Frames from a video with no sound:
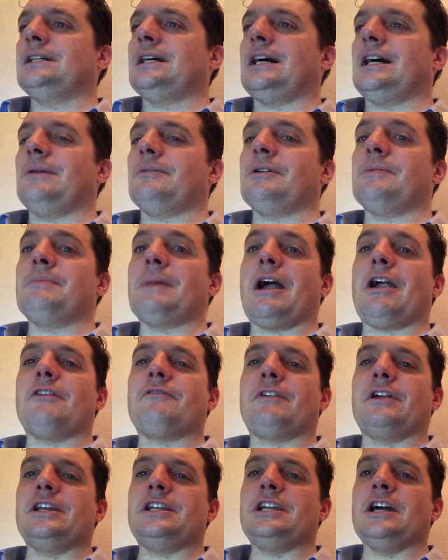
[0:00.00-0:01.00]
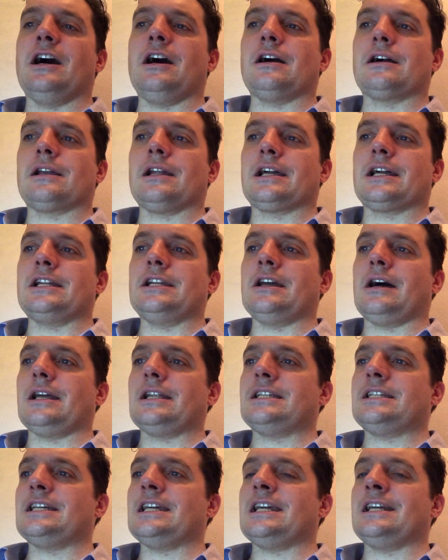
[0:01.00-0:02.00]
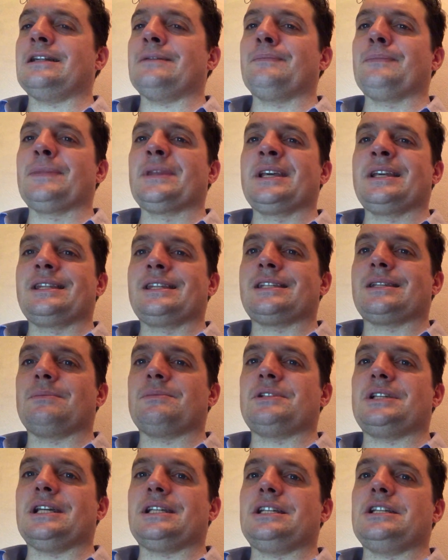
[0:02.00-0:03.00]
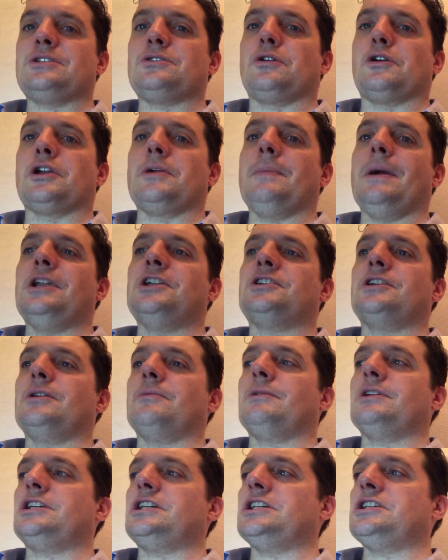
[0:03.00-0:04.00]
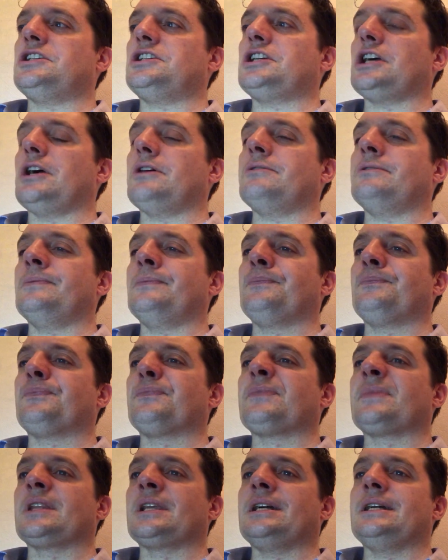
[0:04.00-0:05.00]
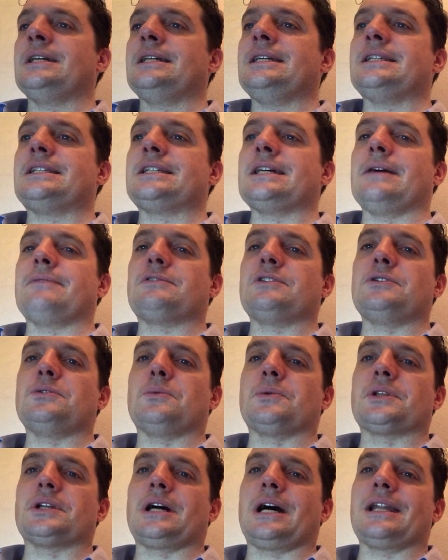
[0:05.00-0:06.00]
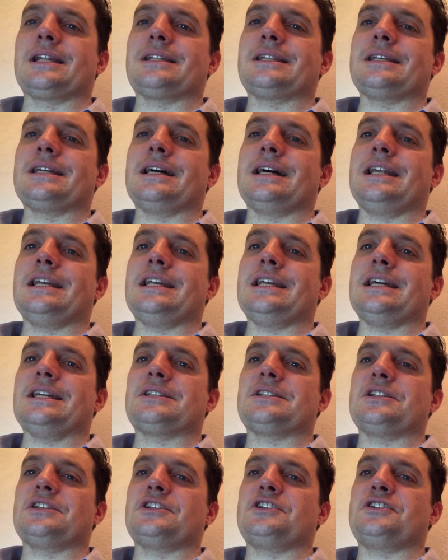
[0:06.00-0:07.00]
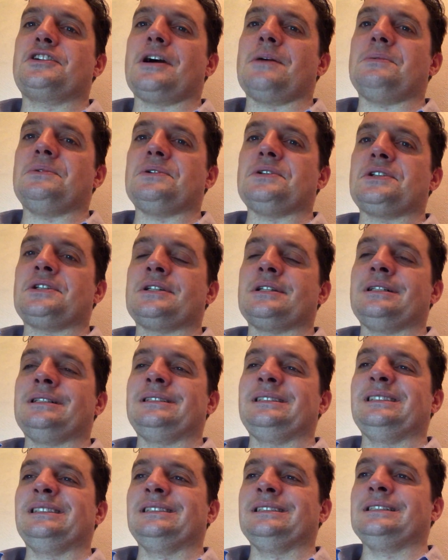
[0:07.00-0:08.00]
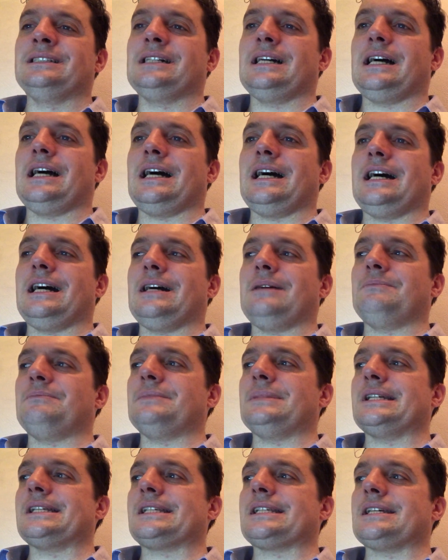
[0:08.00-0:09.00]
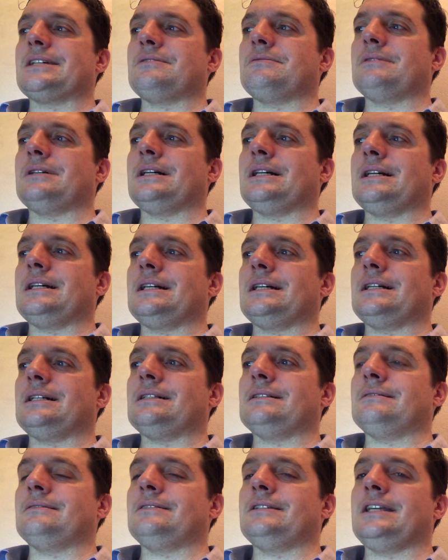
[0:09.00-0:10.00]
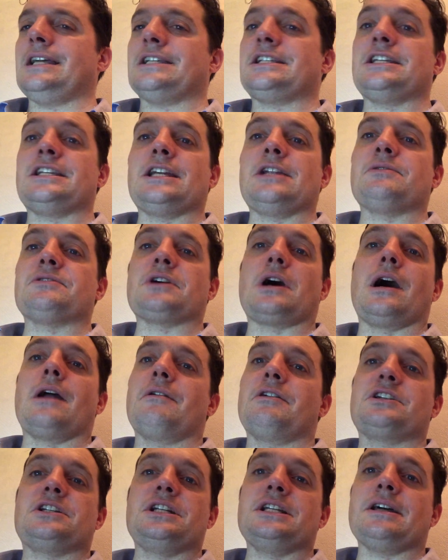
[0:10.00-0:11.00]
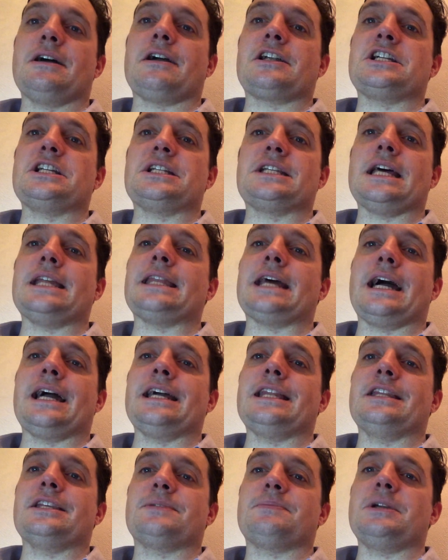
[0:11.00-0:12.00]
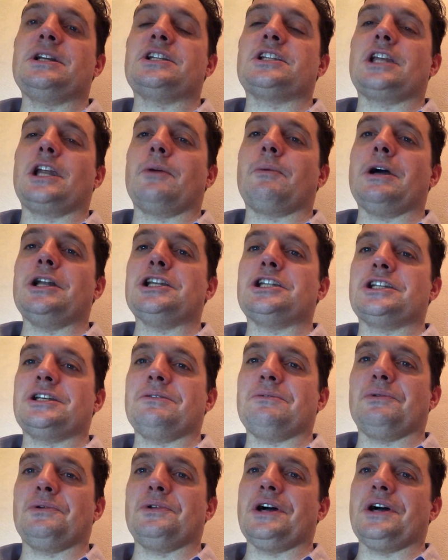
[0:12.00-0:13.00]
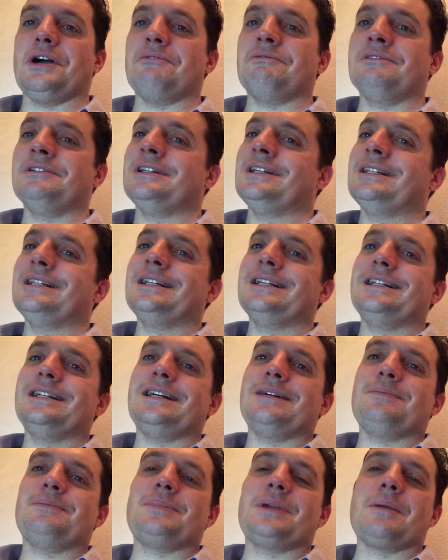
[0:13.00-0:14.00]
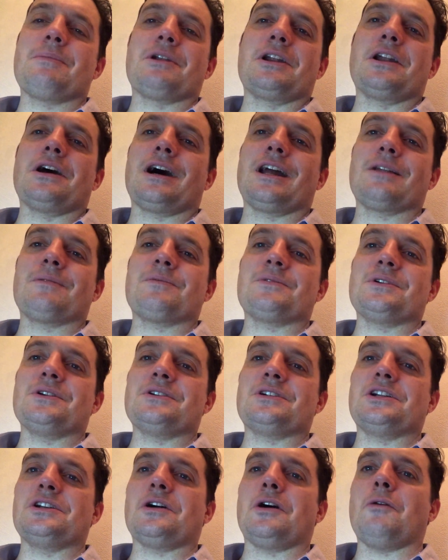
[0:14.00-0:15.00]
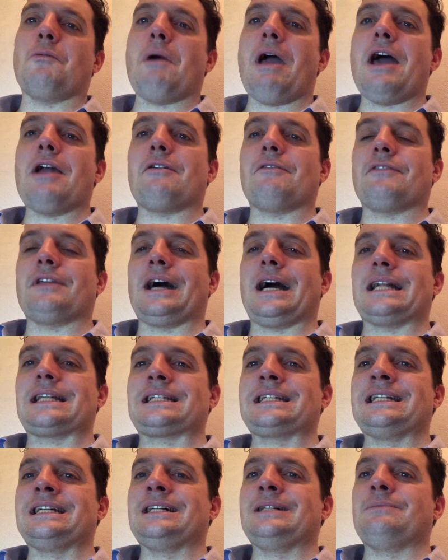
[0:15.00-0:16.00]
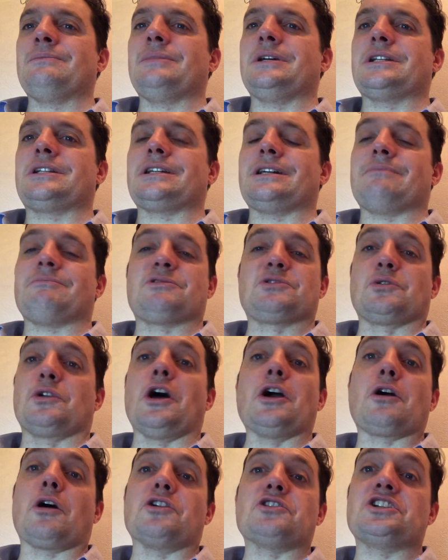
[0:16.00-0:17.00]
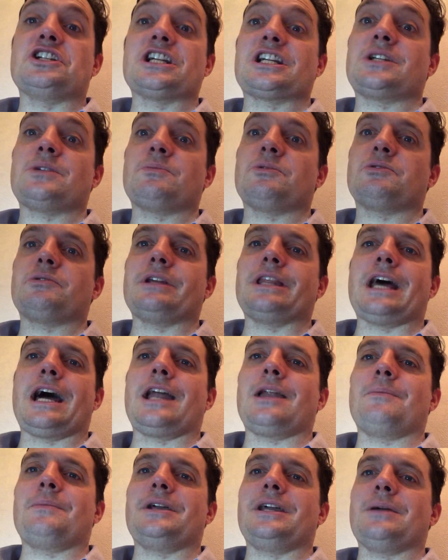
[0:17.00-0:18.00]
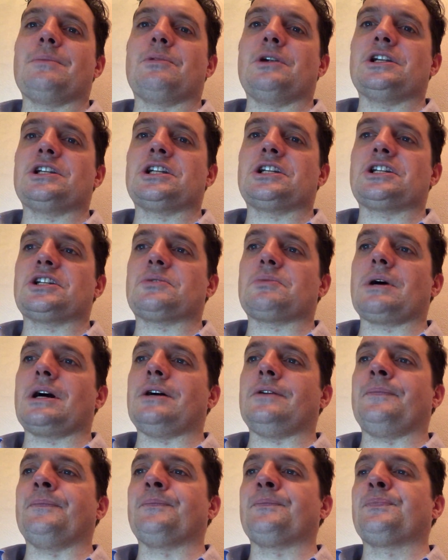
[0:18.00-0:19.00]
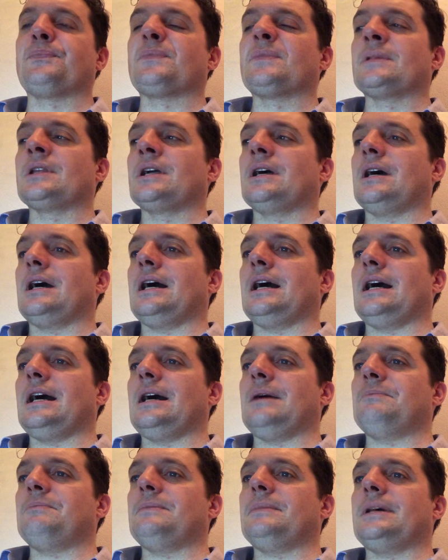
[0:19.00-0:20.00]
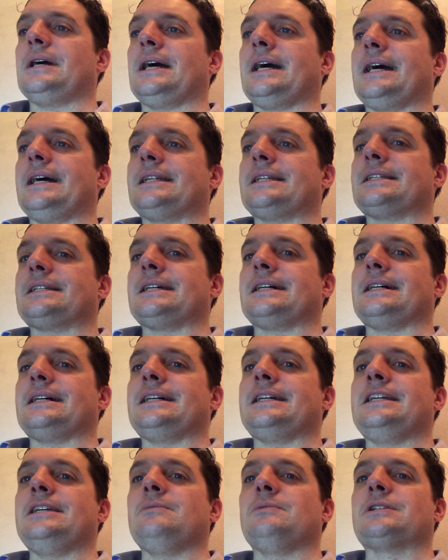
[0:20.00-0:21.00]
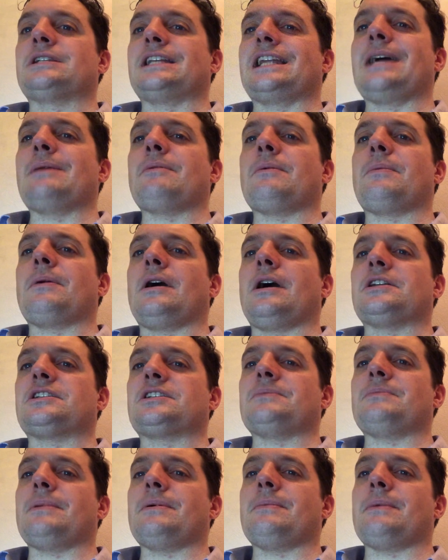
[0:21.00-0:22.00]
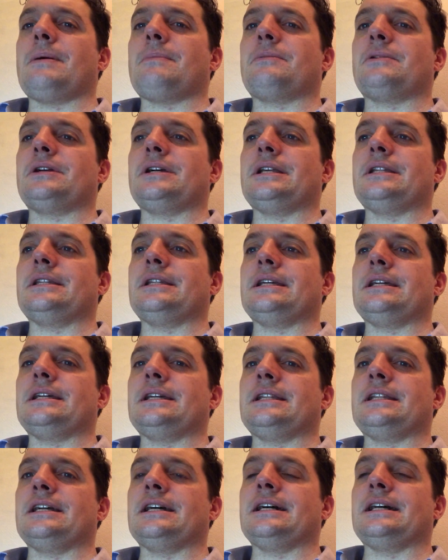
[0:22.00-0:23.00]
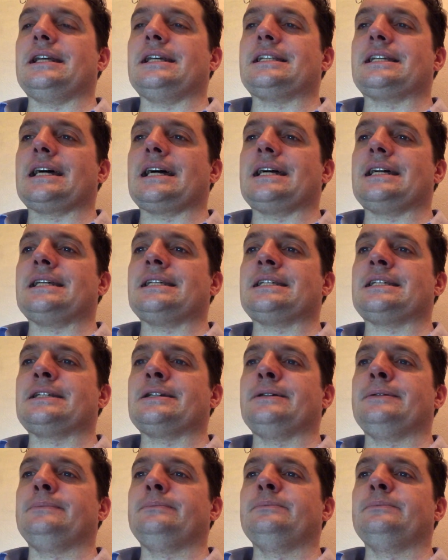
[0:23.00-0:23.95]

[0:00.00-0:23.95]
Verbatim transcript: Um, he married very young, like at 19. There's some 60s documentary in which he's shown. He served in Northern Ireland in the early years of the Troubles. Um, so, uh, yes, he said he was Irish, and he actually said that in the speech that I went to, although people in Ireland are usually not aware of that. But um, saw no contradiction between that and being British as well. Um, and uh, he was a Labour Party member in the in the early days.